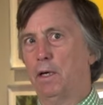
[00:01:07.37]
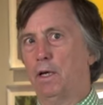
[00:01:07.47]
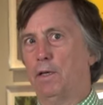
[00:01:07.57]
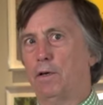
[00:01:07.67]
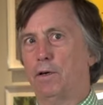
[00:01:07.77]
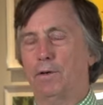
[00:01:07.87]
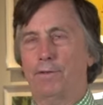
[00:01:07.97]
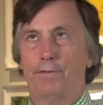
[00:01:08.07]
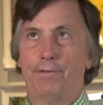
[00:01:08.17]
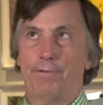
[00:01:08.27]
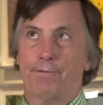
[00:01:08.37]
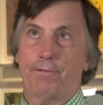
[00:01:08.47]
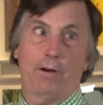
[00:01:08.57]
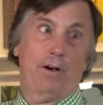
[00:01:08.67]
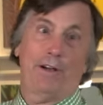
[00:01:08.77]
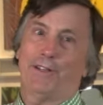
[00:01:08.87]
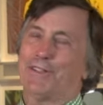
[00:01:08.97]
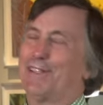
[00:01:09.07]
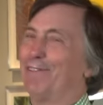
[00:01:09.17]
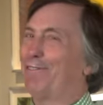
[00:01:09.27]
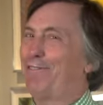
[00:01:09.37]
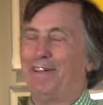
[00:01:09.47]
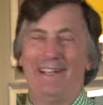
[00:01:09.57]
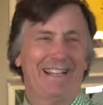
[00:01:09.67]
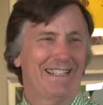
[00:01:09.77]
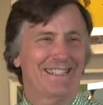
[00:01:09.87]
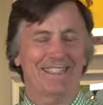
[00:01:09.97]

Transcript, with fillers: There are frauds and fakes.